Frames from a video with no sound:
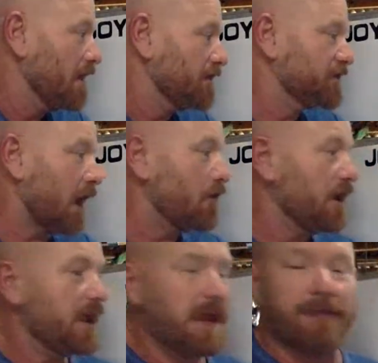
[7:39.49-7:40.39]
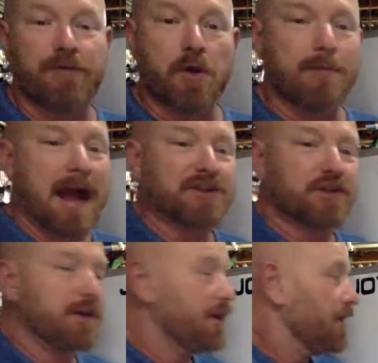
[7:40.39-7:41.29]
So if you
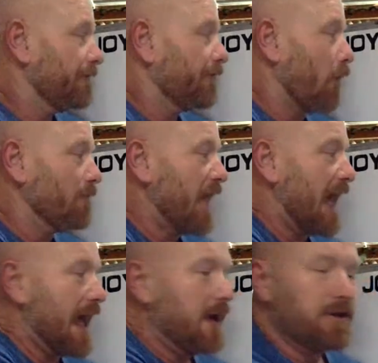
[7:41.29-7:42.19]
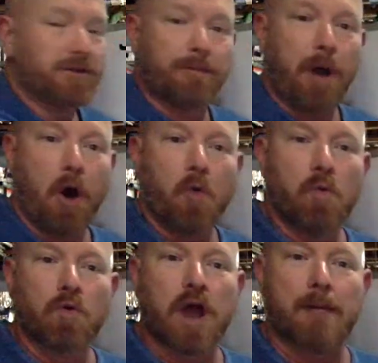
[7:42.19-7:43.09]
imagine from there, the pole
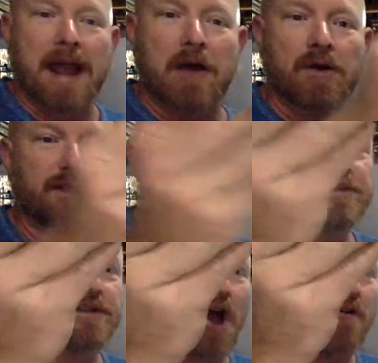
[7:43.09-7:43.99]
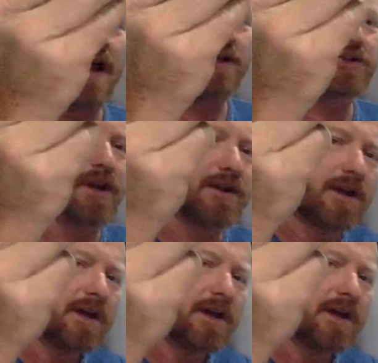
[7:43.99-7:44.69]
will come out in this direction.